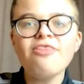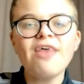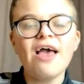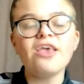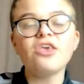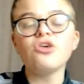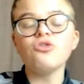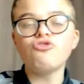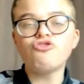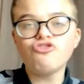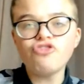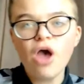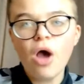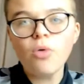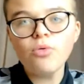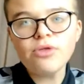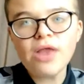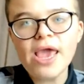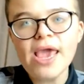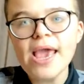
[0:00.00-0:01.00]
Thank you,
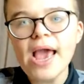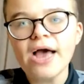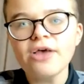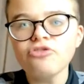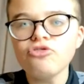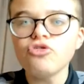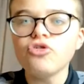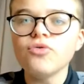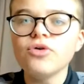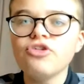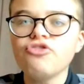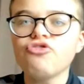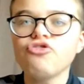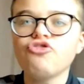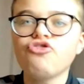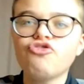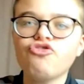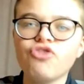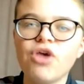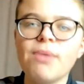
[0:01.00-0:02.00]
Tony. As always,
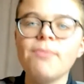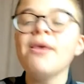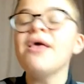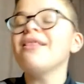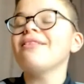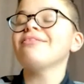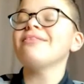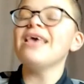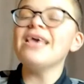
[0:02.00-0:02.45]
good stream.